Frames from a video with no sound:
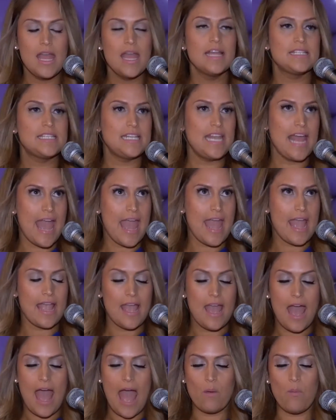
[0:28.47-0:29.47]
Today,
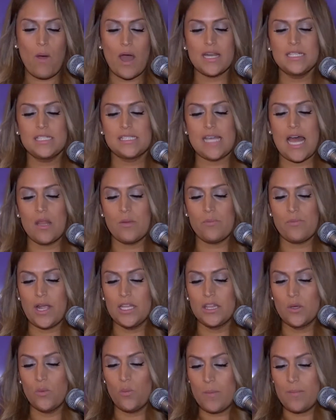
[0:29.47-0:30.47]
I want to
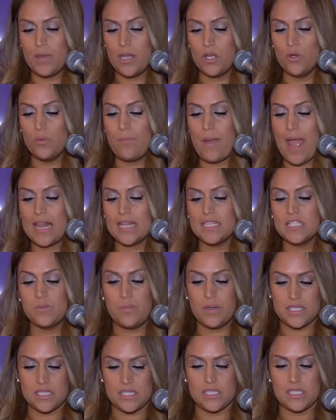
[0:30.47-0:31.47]
celebrate the women who balance
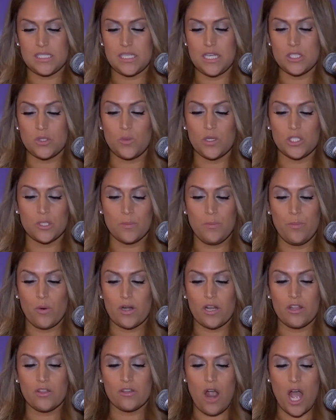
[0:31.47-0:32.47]
businesses while
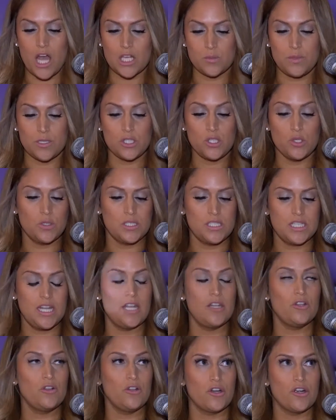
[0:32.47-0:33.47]
supporting their husbands who sit
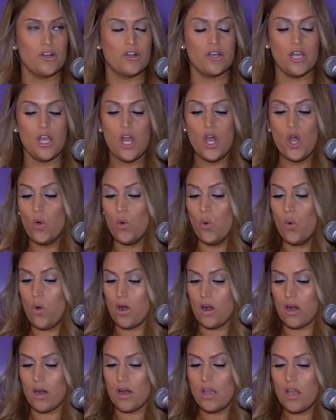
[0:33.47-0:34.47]
and learn,
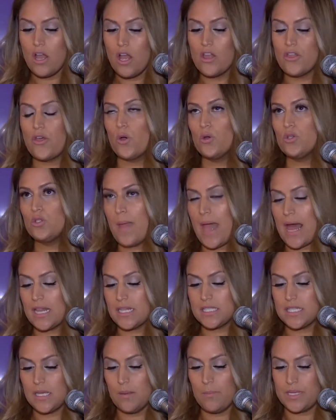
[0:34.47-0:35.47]
or those
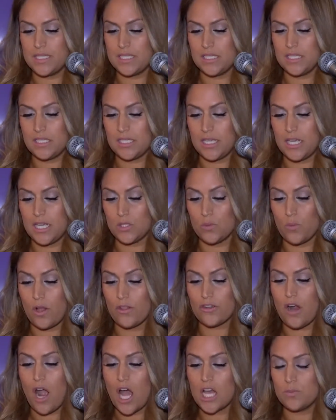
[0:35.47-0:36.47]
balancing businesses while
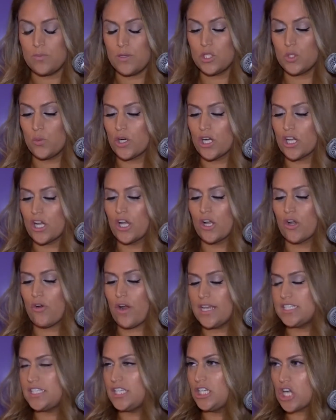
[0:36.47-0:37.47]
their husbands work a
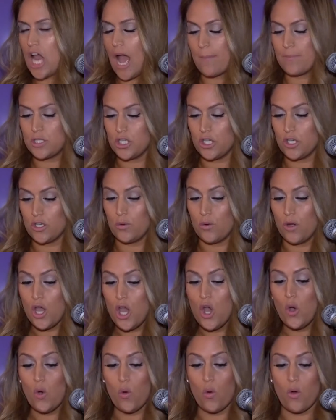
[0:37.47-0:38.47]
crazy job too,
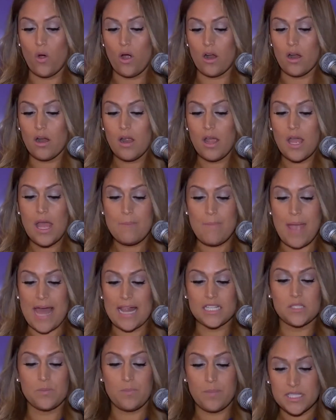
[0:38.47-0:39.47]
or
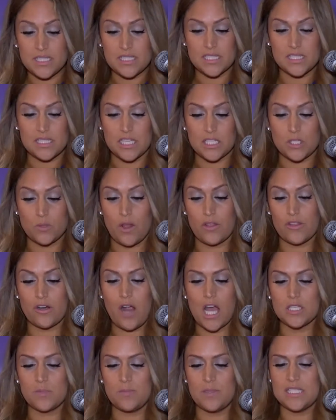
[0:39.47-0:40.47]
balance businesses while their
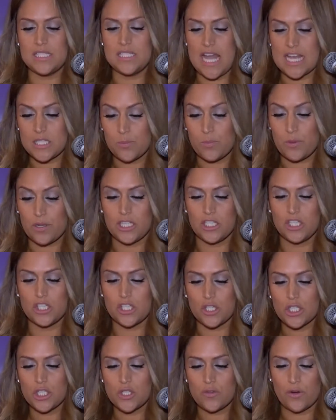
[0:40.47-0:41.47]
husbands desperately
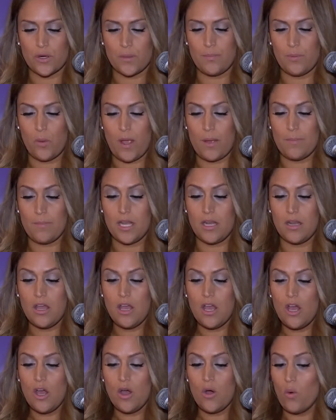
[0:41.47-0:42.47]
search for employment,
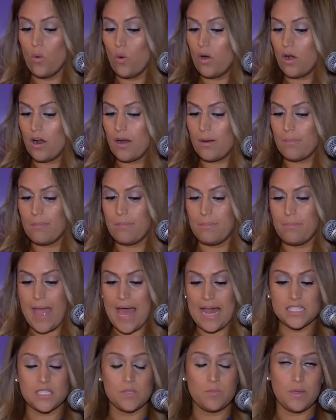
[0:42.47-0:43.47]
or
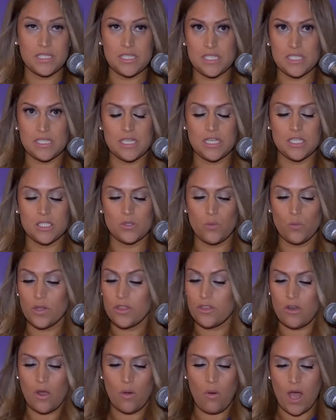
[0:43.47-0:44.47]
balance businesses with
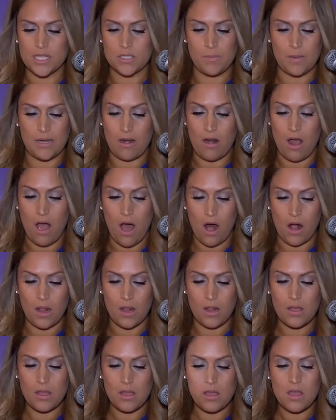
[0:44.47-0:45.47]
no husband at all.